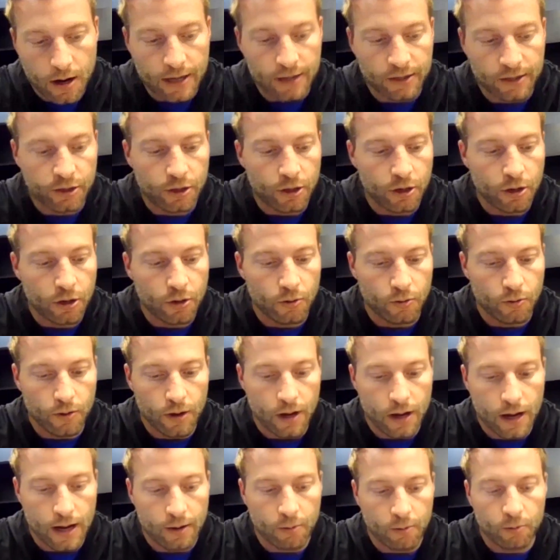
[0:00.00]
All right, so
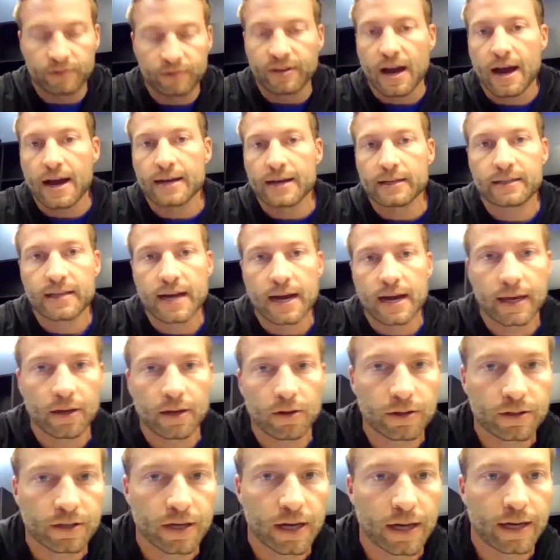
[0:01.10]
uh, with Ty Nsekhe,
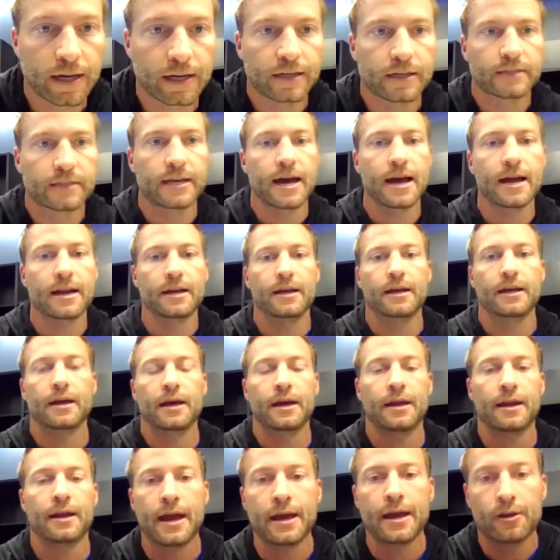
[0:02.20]
looks like he just had a,
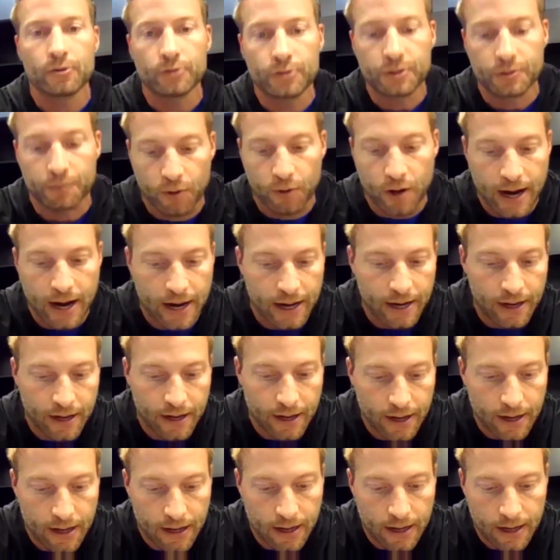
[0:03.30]
an ankle sprain.
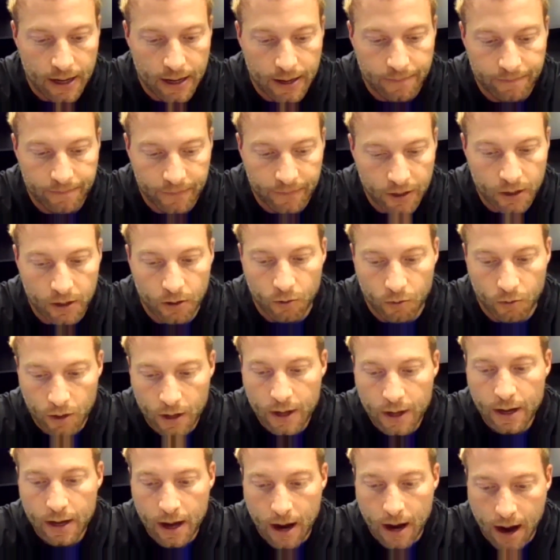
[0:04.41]
Um, you know,
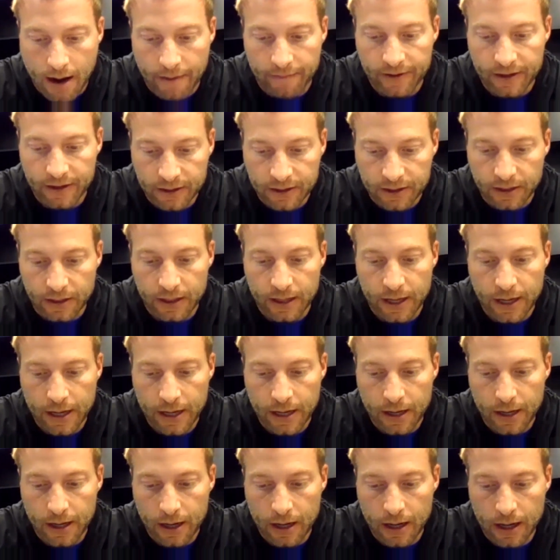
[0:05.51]

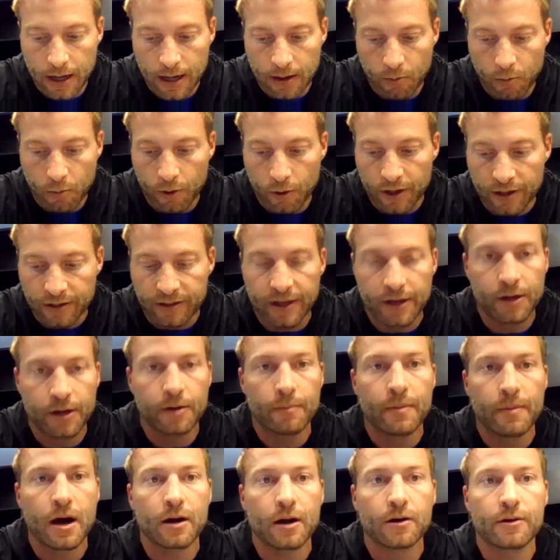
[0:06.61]
obviously, uh, we'll continue
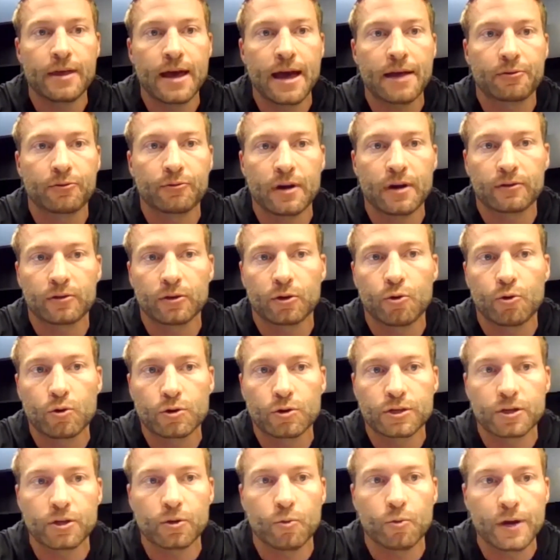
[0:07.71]
to monitor that throughout the
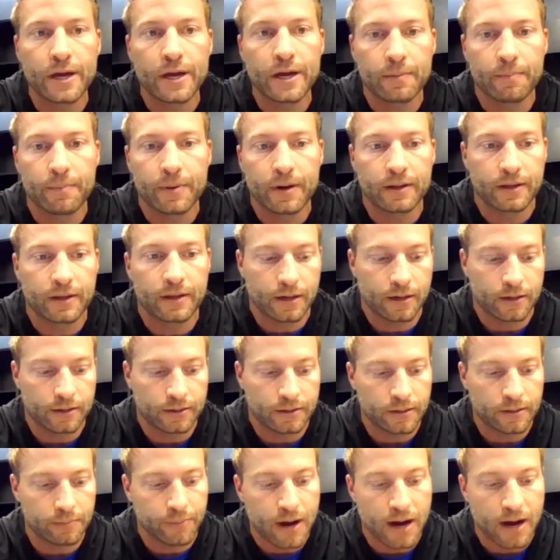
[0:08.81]
course of the week, but
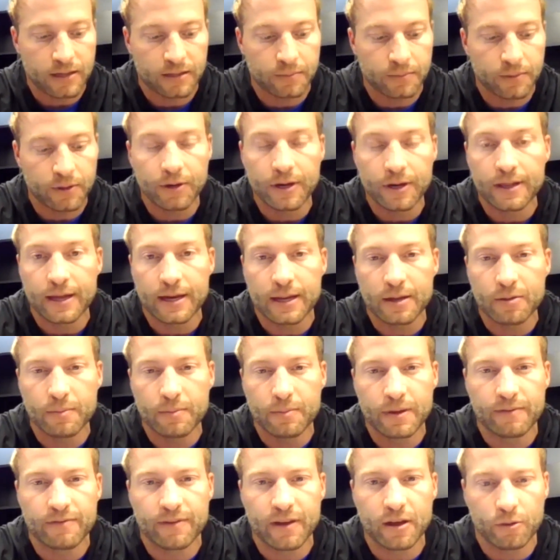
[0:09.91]
there's a possibility that he would
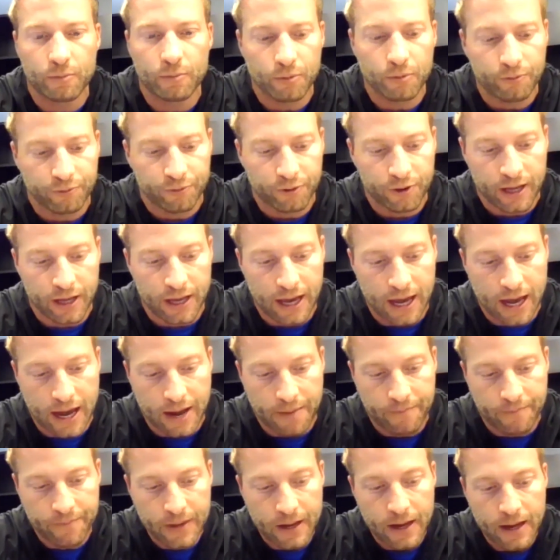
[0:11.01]
be available for the
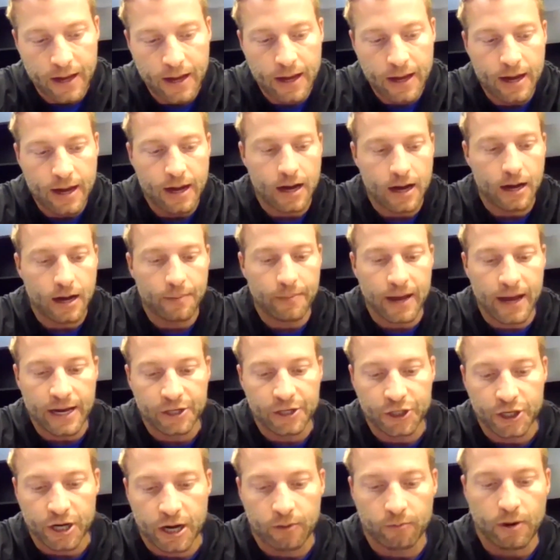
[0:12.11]
game. Um,
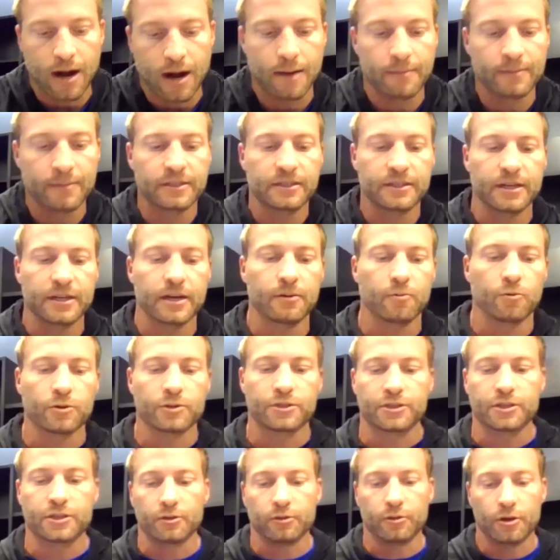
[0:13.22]
A'Shawn Robinson, we're
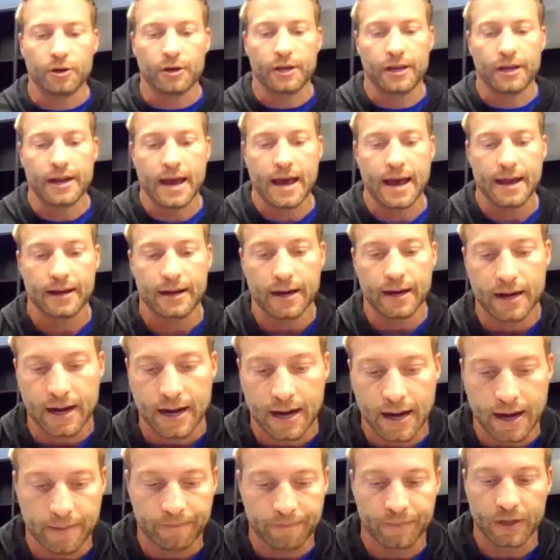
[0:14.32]
still looking at,
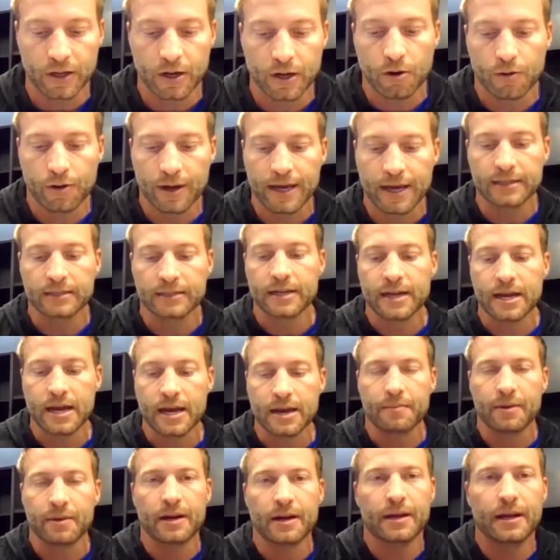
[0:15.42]
um, you know, his
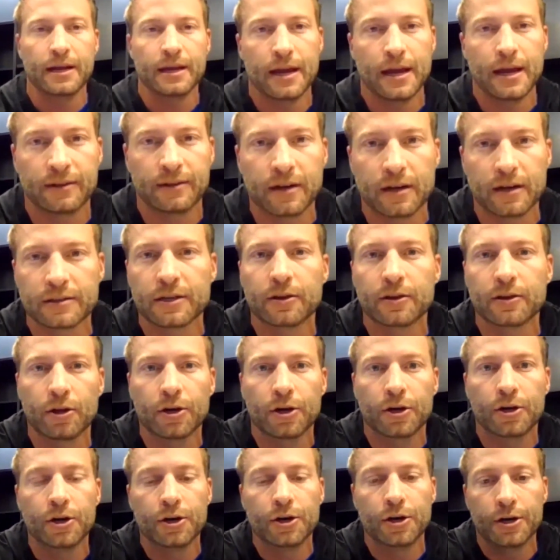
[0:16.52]
knee, but it, it doesn't
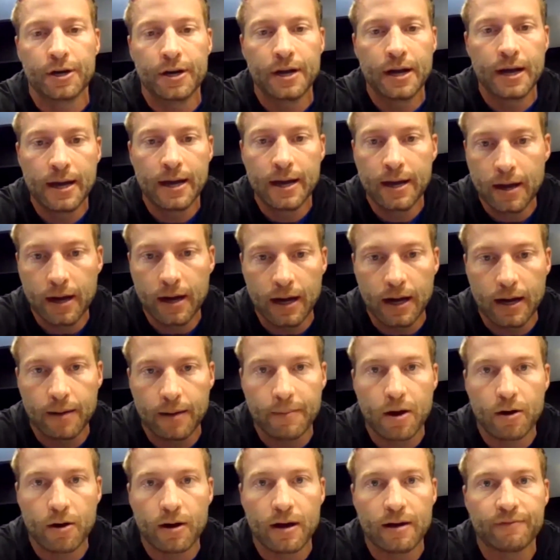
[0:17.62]
look good.
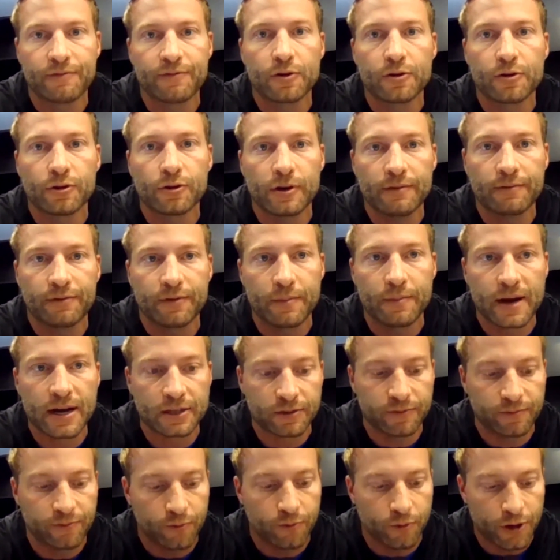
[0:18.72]
Um, I'll have further
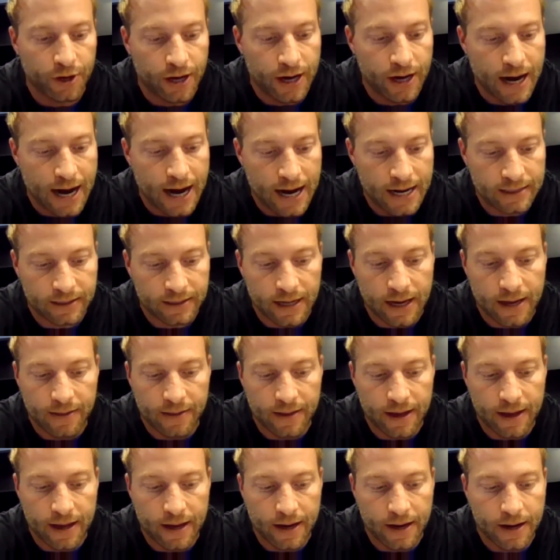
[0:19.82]
information for you guys.
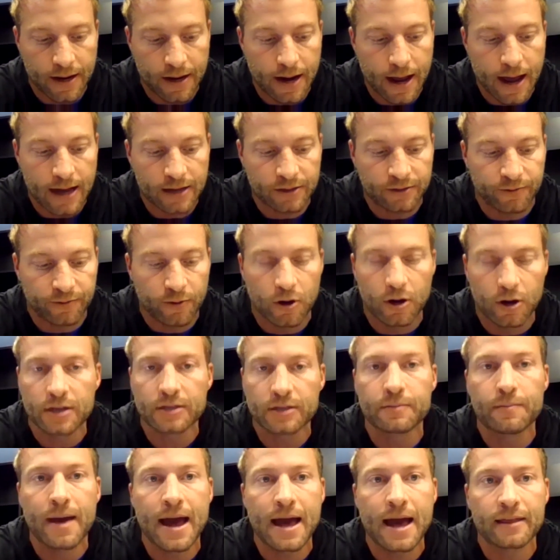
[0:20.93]
And then as far
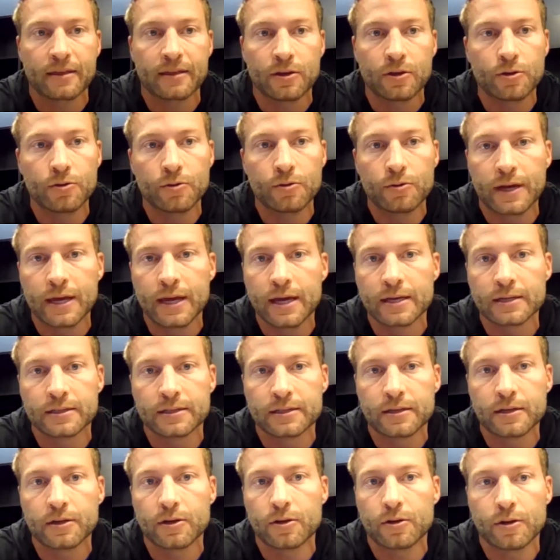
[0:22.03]
as Matthew, he is
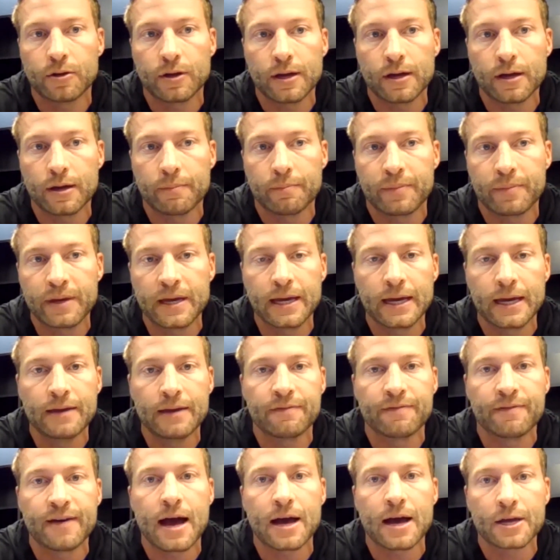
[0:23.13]
still uh, being
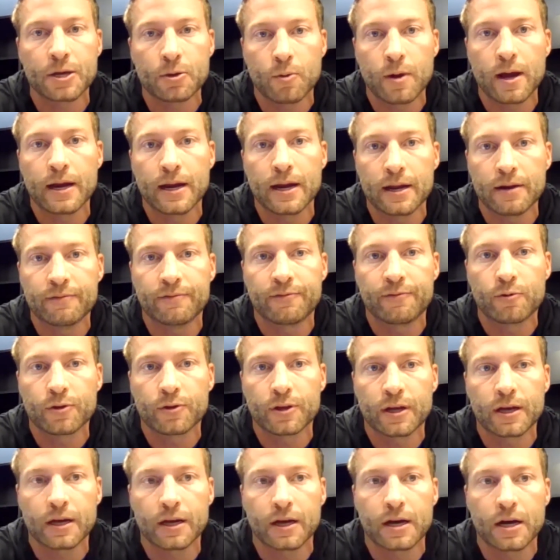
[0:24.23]
evaluated for
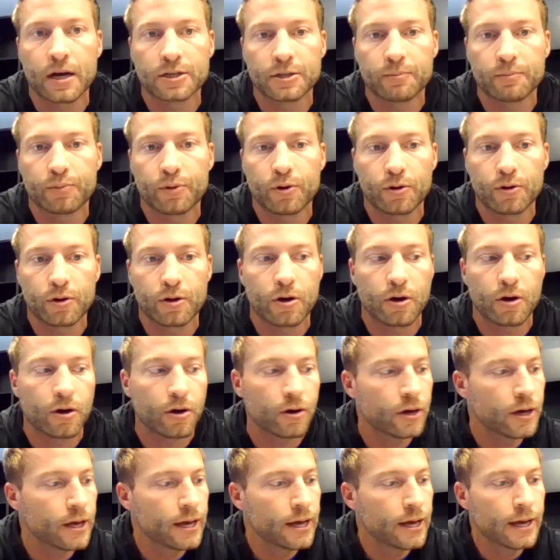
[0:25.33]
the concussion
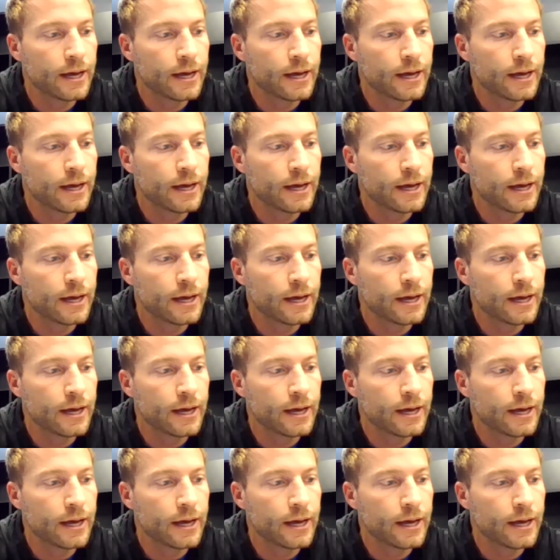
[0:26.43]
protocol